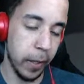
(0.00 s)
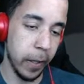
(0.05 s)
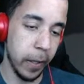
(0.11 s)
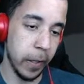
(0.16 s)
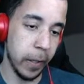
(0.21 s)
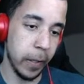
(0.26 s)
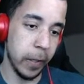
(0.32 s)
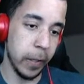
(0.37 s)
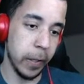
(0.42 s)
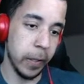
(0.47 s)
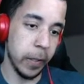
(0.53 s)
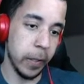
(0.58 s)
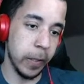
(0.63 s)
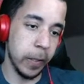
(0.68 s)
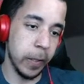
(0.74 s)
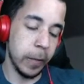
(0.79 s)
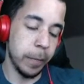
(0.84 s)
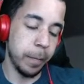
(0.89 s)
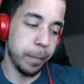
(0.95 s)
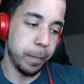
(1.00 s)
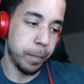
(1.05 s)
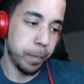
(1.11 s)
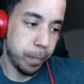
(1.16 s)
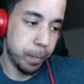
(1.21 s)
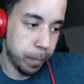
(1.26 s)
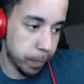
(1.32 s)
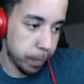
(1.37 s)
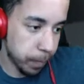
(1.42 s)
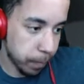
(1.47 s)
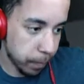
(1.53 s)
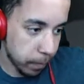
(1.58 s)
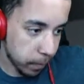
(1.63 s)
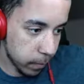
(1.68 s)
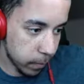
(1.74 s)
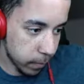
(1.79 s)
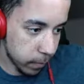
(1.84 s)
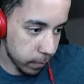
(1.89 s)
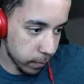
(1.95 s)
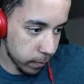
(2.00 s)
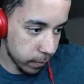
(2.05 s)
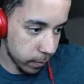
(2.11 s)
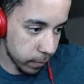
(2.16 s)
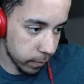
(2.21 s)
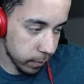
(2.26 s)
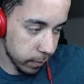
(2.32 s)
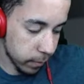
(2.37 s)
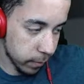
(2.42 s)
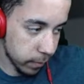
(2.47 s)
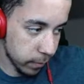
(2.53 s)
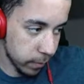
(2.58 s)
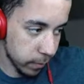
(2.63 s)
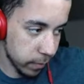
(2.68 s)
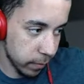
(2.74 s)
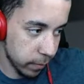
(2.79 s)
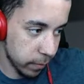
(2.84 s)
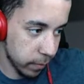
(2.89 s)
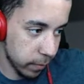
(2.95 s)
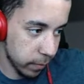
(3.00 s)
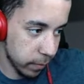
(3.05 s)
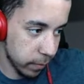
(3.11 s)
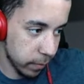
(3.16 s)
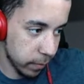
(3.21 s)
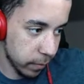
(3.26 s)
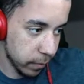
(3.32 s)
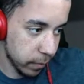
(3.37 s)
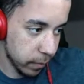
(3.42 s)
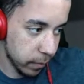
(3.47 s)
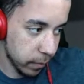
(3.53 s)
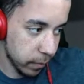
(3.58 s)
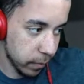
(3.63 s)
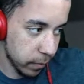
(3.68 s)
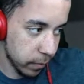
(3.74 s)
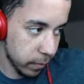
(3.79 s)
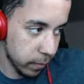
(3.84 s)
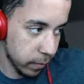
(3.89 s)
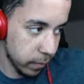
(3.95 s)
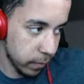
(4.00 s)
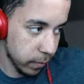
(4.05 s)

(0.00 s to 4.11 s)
(no one is talking)